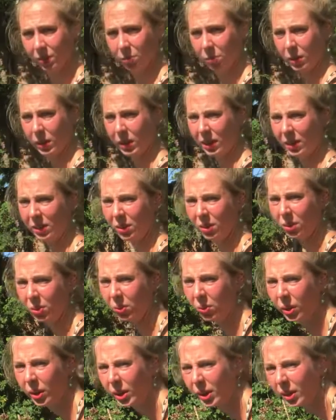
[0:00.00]
Pull in
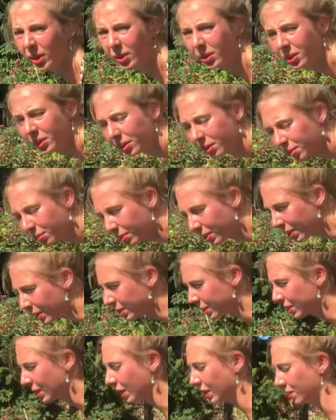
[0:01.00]
through, pull
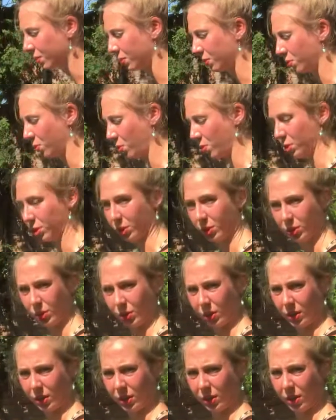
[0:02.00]
down, or just
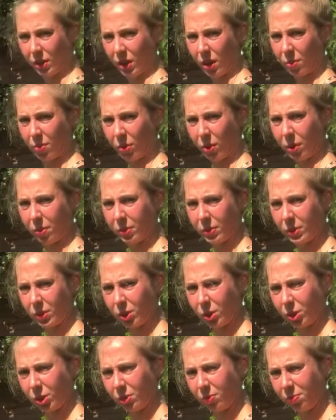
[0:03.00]
doing it in the upright
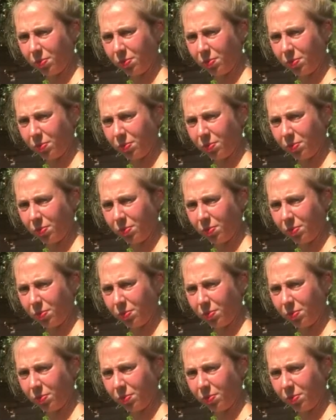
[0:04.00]
position,